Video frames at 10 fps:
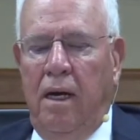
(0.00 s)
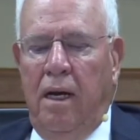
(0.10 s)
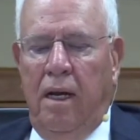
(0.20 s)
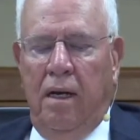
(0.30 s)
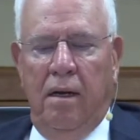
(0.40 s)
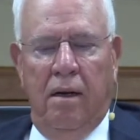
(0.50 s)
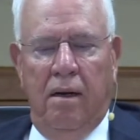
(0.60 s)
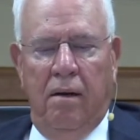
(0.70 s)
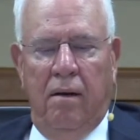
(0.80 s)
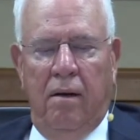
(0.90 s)
And
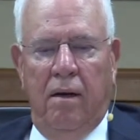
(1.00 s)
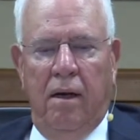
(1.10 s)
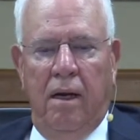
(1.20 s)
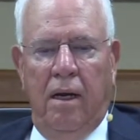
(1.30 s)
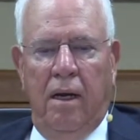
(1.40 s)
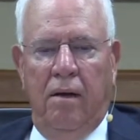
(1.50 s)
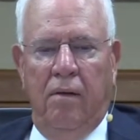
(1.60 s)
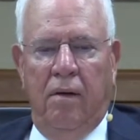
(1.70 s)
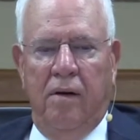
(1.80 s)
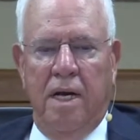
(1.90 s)
he, and
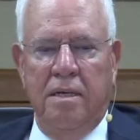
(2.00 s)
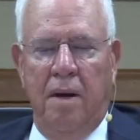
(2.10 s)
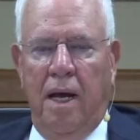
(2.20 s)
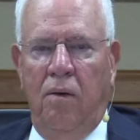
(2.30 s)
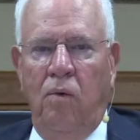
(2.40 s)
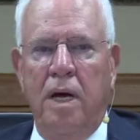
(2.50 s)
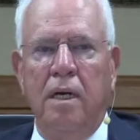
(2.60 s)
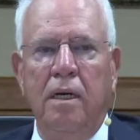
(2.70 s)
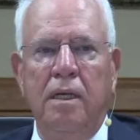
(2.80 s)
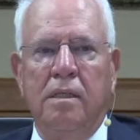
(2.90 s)
uh, that's how it went.
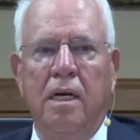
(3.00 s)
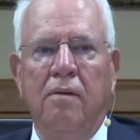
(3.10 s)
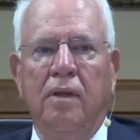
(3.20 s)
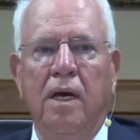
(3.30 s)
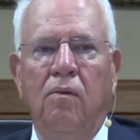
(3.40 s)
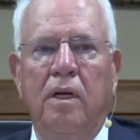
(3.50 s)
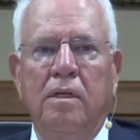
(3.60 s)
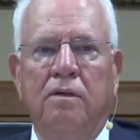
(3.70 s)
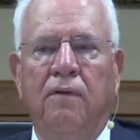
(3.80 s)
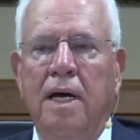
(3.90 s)
And he said everything went
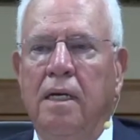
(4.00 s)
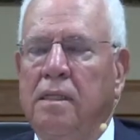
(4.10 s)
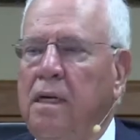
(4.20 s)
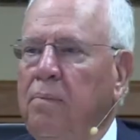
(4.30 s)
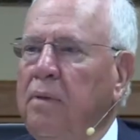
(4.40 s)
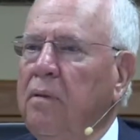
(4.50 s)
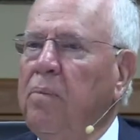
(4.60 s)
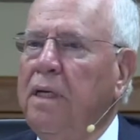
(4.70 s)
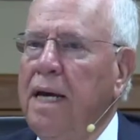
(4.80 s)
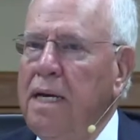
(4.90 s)
just fine except the
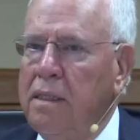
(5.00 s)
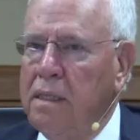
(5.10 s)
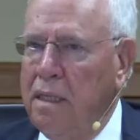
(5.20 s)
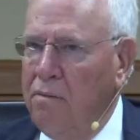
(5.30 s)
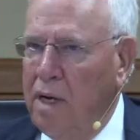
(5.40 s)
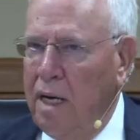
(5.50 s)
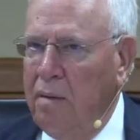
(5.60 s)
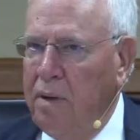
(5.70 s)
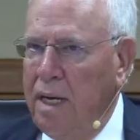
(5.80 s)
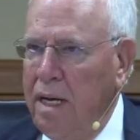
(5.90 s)
potatoes. I never got any
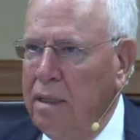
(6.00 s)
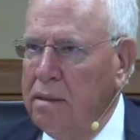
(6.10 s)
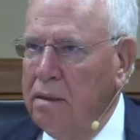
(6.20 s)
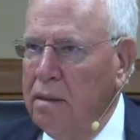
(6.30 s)
potatoes.